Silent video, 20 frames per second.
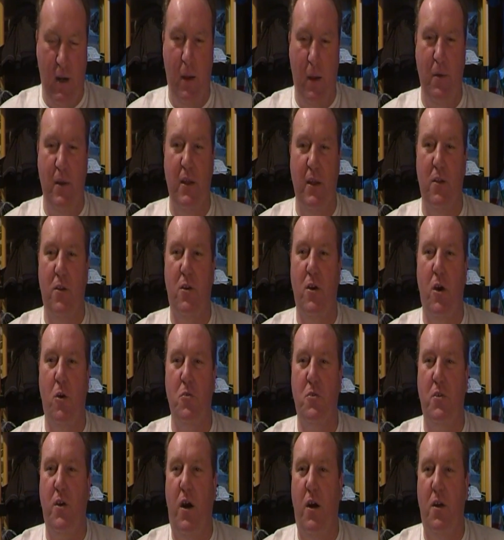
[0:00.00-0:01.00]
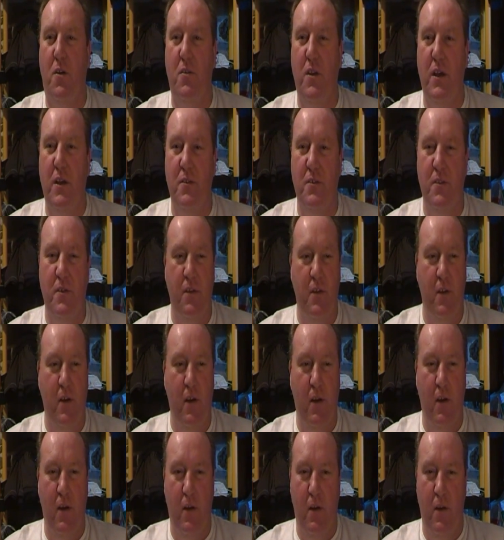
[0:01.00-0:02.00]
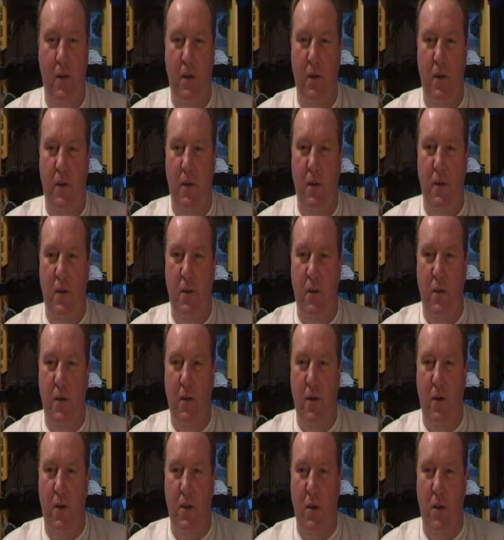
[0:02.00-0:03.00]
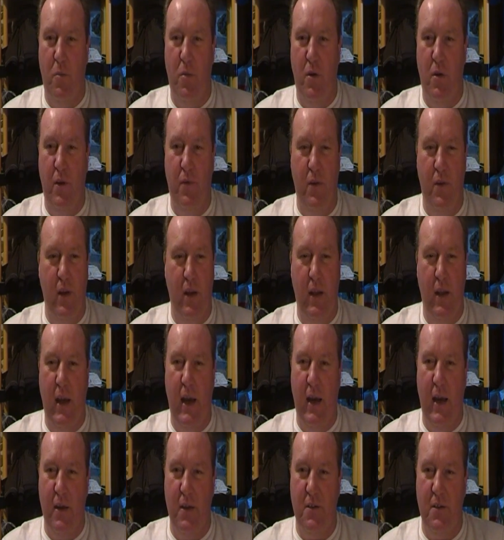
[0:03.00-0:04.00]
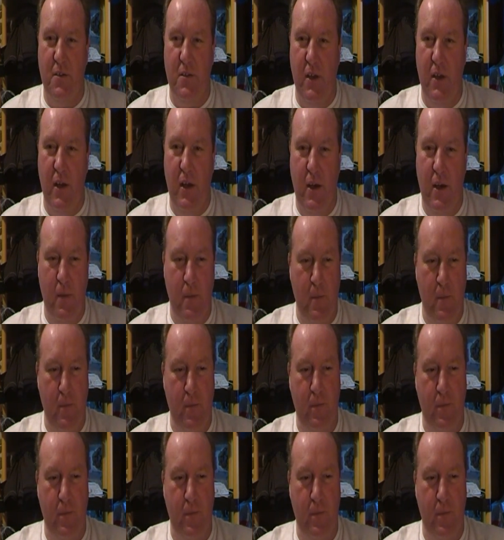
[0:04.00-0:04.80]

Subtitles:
crappy little Coast Guard station on the periphery of the Irish Sea,